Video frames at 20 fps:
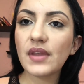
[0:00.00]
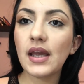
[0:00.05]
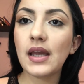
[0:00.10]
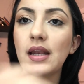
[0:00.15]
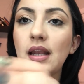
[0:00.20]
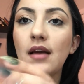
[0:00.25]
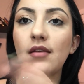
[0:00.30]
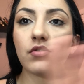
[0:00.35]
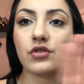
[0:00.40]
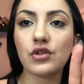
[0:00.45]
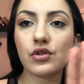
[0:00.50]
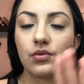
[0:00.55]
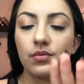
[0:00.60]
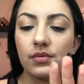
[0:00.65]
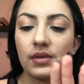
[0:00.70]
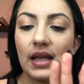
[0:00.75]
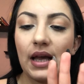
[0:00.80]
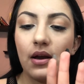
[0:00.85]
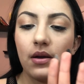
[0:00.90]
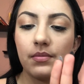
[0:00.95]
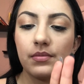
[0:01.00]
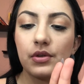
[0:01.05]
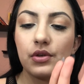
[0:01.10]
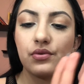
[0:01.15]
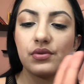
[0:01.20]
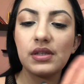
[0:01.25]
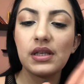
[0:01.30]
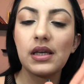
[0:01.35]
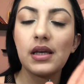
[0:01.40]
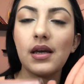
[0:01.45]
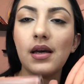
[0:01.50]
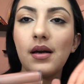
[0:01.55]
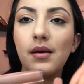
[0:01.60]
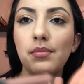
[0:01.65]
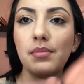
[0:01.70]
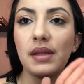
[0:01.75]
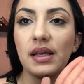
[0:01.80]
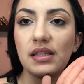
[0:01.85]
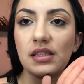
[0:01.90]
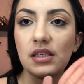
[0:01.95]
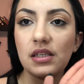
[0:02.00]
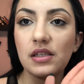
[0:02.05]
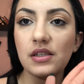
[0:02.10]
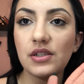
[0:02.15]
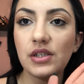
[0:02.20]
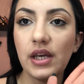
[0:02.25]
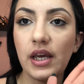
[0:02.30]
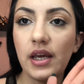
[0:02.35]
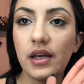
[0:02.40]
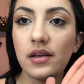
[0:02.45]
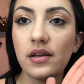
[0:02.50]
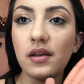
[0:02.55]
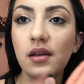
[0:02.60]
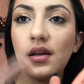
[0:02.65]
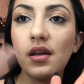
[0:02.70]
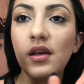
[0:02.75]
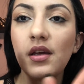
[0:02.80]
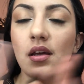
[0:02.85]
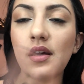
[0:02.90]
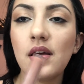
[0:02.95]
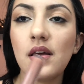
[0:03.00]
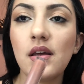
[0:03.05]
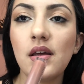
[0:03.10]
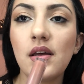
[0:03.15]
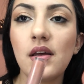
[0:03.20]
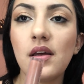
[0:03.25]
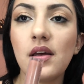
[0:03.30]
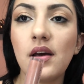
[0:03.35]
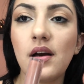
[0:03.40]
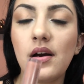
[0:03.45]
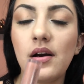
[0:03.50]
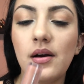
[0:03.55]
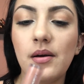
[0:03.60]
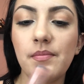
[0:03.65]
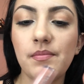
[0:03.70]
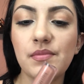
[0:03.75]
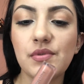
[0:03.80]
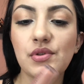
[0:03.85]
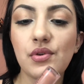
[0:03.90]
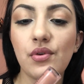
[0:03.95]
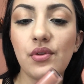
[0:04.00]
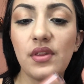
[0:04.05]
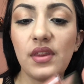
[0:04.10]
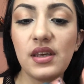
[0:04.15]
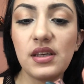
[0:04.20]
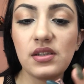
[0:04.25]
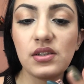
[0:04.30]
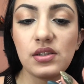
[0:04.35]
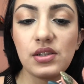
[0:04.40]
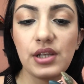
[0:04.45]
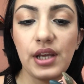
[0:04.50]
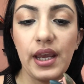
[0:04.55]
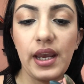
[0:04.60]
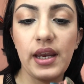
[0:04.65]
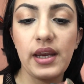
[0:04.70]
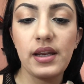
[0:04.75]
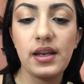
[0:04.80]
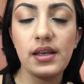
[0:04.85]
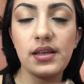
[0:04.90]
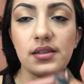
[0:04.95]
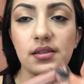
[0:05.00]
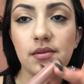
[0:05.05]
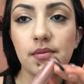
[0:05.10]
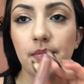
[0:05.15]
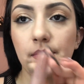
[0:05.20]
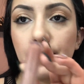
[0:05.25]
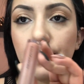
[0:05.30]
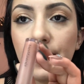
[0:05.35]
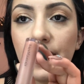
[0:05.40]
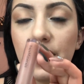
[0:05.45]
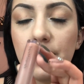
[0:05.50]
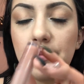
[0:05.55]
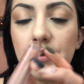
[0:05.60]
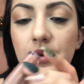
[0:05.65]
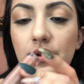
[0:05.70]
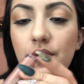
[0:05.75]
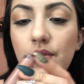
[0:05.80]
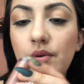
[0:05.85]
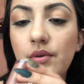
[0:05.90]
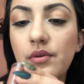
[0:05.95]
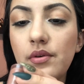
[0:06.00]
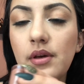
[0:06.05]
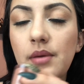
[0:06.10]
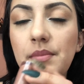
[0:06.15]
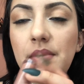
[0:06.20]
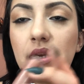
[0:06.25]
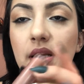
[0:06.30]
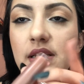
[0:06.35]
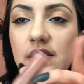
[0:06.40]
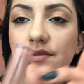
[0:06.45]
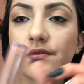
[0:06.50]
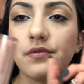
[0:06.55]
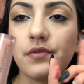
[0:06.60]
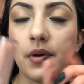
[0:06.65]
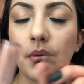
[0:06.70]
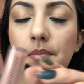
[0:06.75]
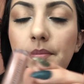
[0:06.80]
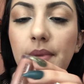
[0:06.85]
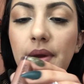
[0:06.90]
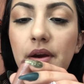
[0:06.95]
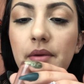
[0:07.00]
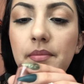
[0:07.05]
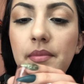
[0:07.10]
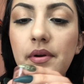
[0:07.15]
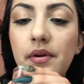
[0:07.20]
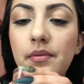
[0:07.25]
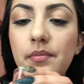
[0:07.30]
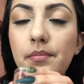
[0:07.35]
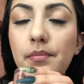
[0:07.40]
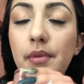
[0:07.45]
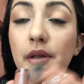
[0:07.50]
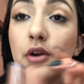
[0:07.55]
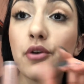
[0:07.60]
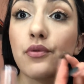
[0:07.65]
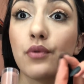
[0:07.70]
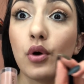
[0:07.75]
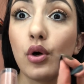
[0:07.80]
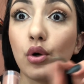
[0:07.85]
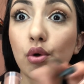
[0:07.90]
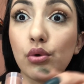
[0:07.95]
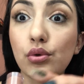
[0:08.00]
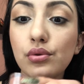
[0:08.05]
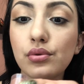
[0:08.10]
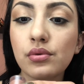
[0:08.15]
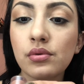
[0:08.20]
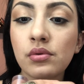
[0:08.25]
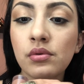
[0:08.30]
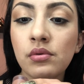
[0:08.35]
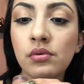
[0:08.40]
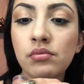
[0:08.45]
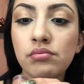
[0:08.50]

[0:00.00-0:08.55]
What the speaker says: And now I'm using a blending shade. So this shade is Bare Mineral. I mean, it's from Bare Minerals.